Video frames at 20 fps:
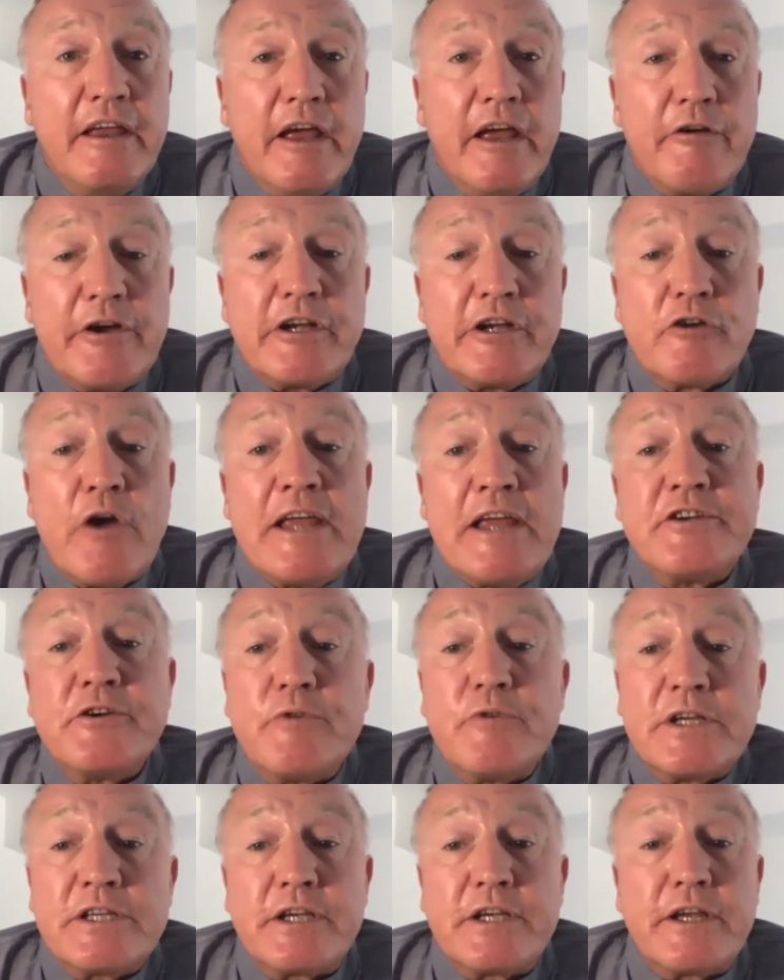are at greater
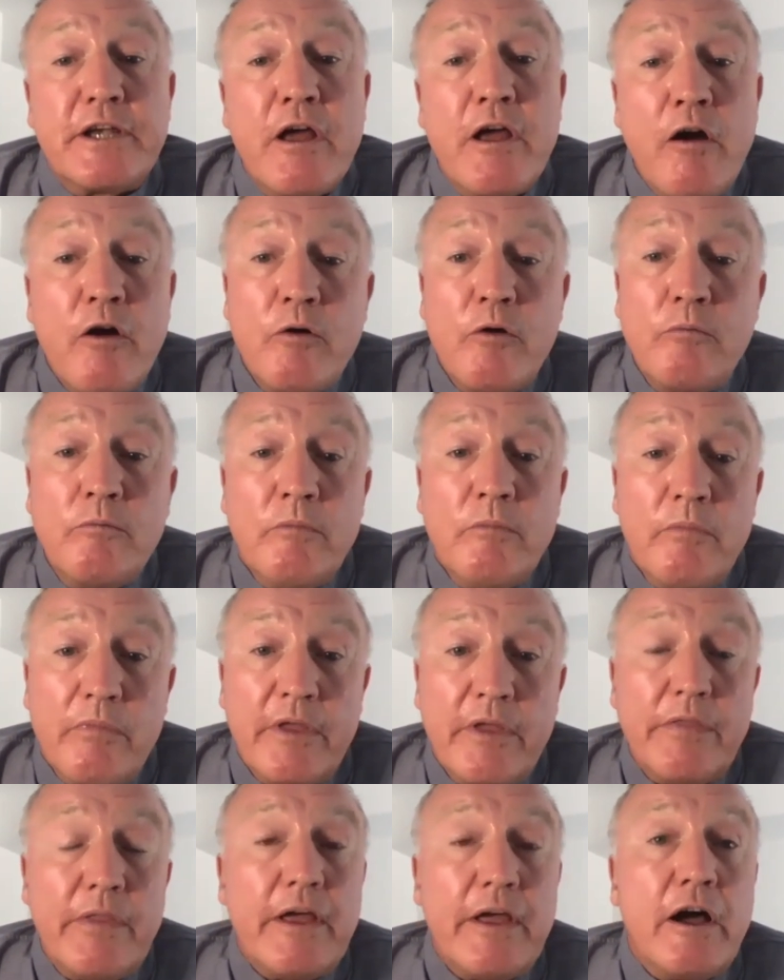risk at home
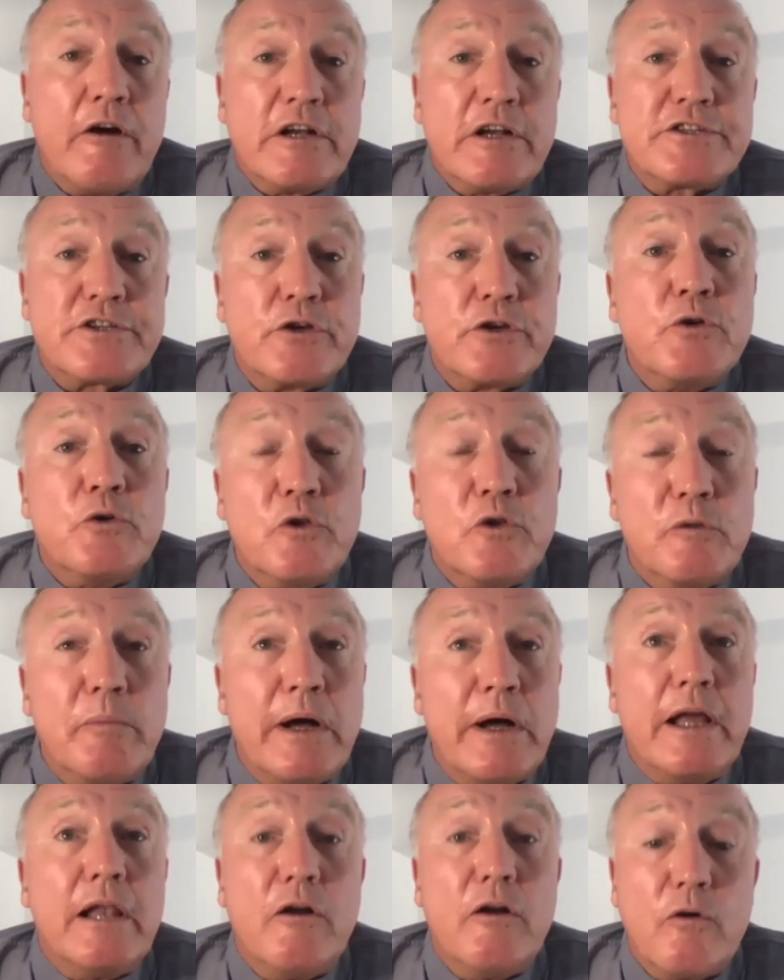than they are at school
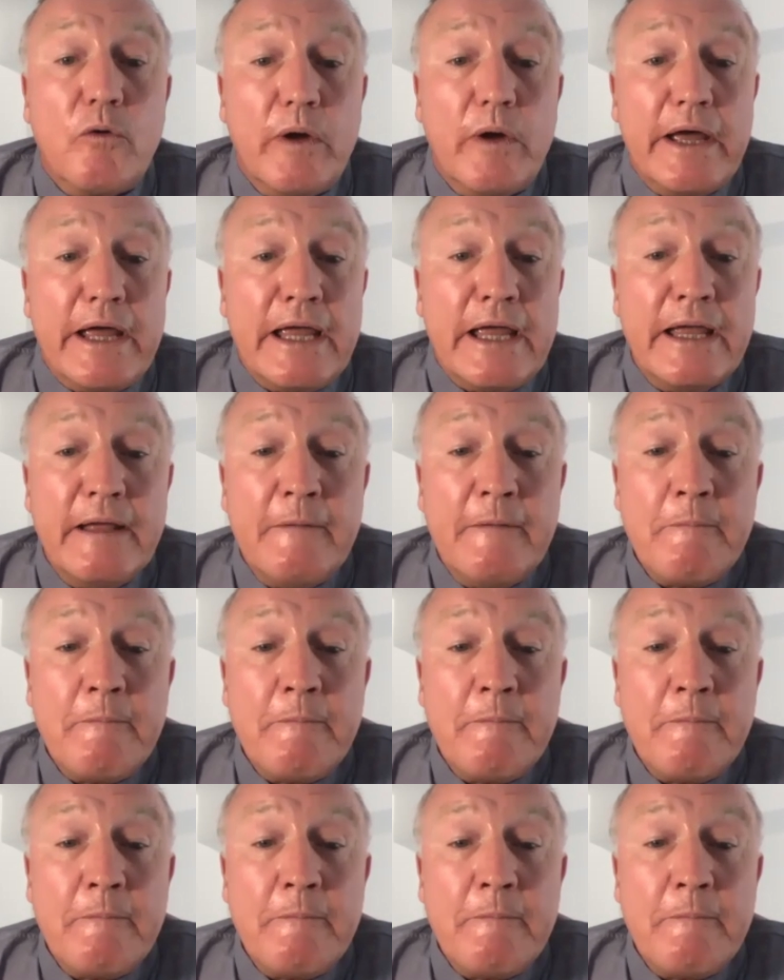by a long way.